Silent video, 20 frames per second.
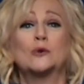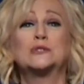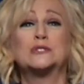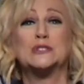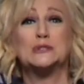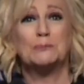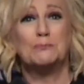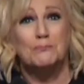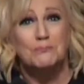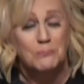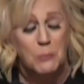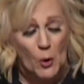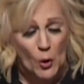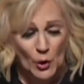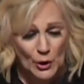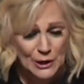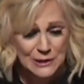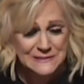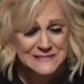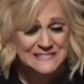
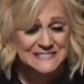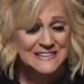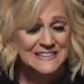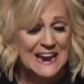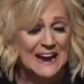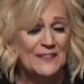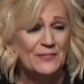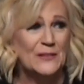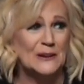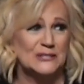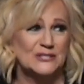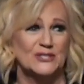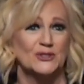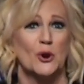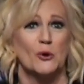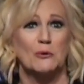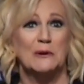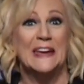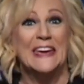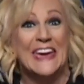sports tonight? There's
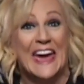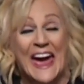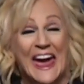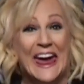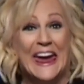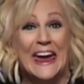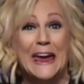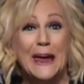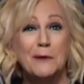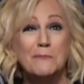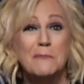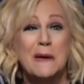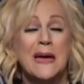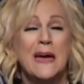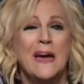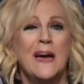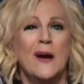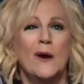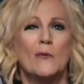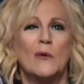no game?
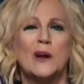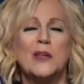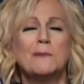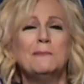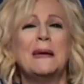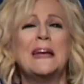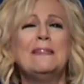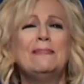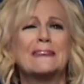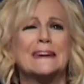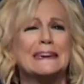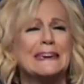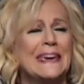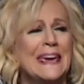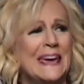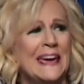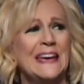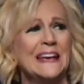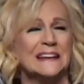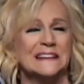What do you mean the
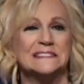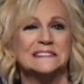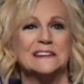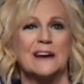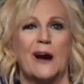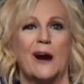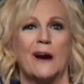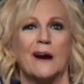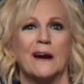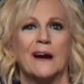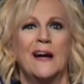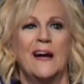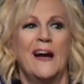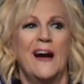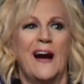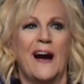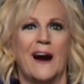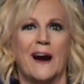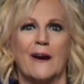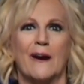kids are,
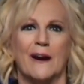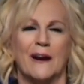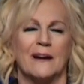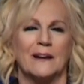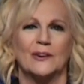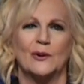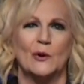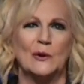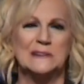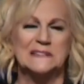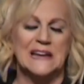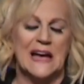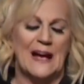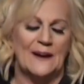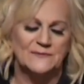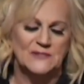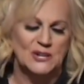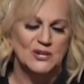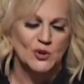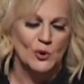are going to
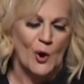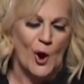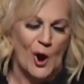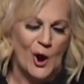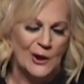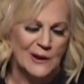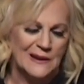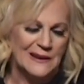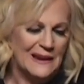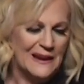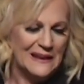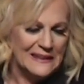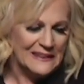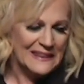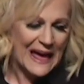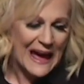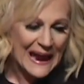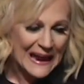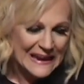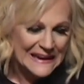have to do
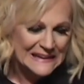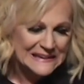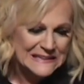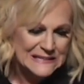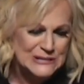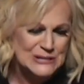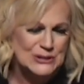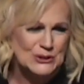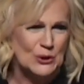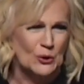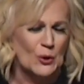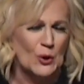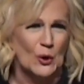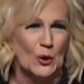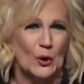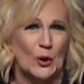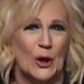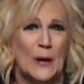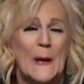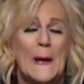online
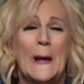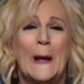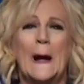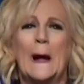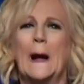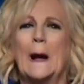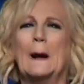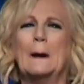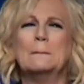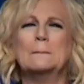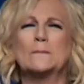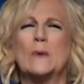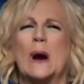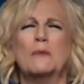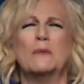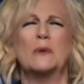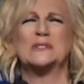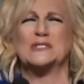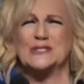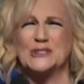school? Uh,
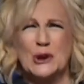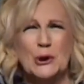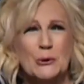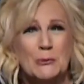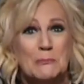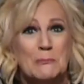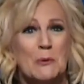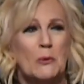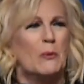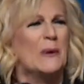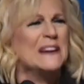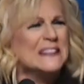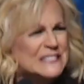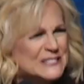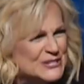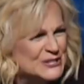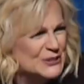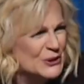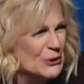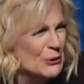Zoom, what
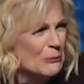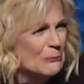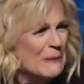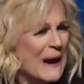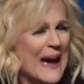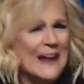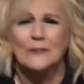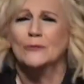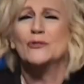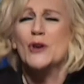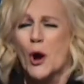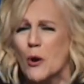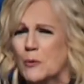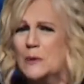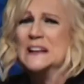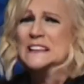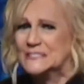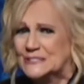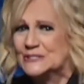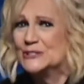is Zoom? I don't know
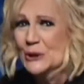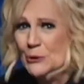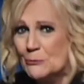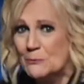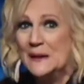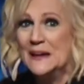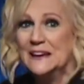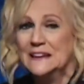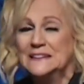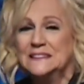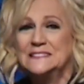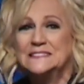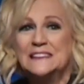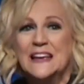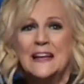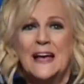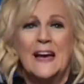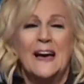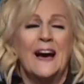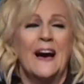what Zoom is.
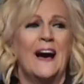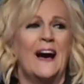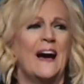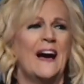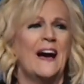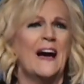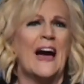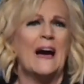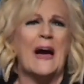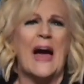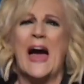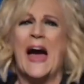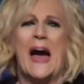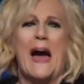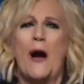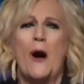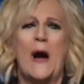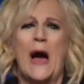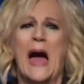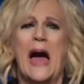Uh,
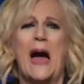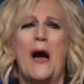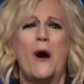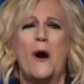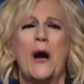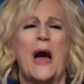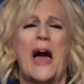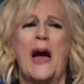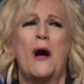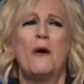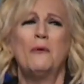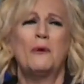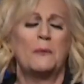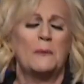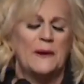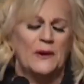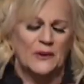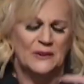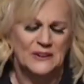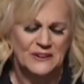how, how, how are
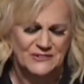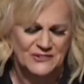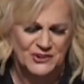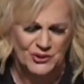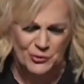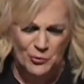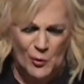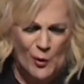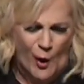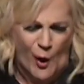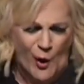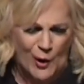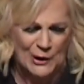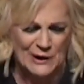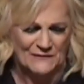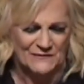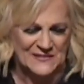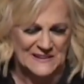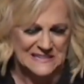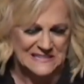we gonna do
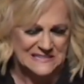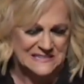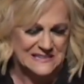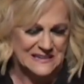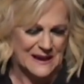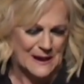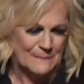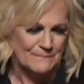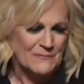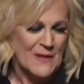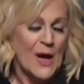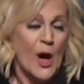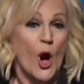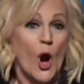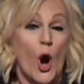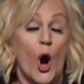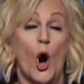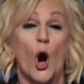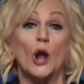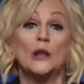all of this? Um,
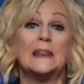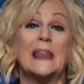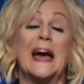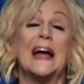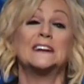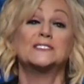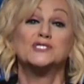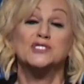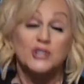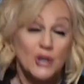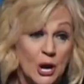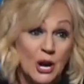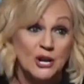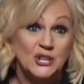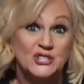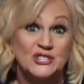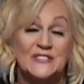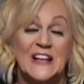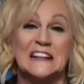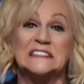online
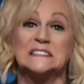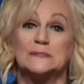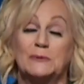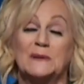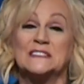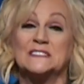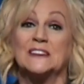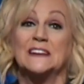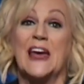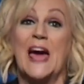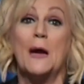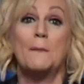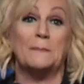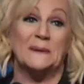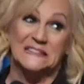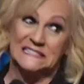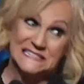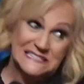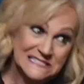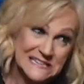church, that's what's gonna
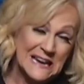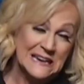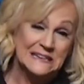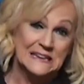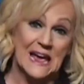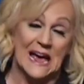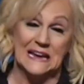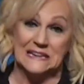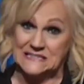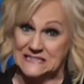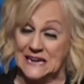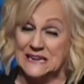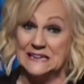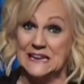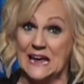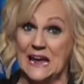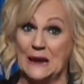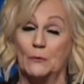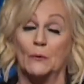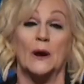happen Sunday.
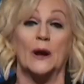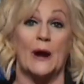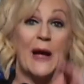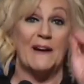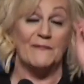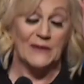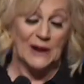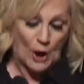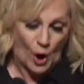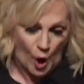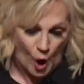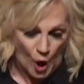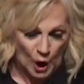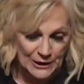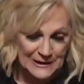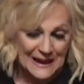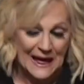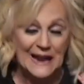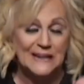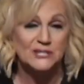Sunday we're having
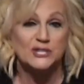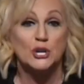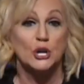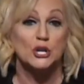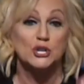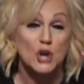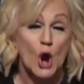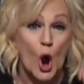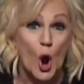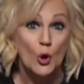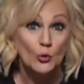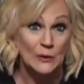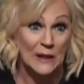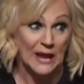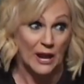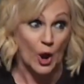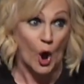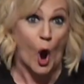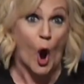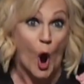online church
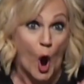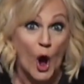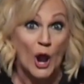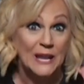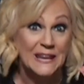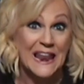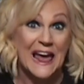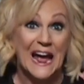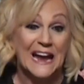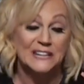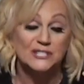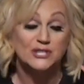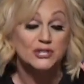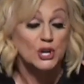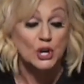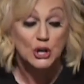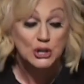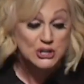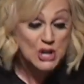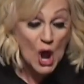only, online
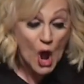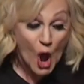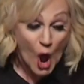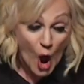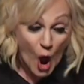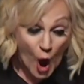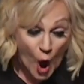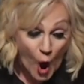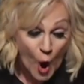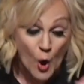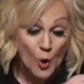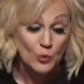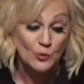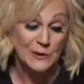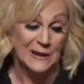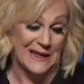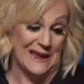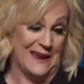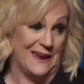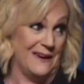church
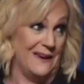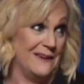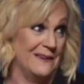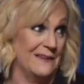only.